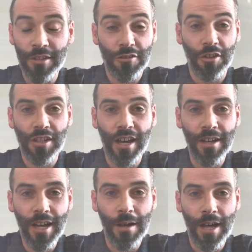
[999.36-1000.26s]
had such
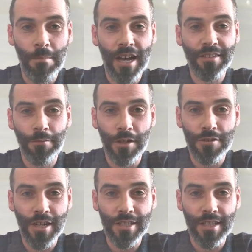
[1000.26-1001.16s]
a massive
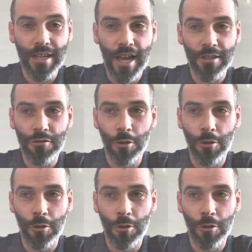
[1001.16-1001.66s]
interest in that.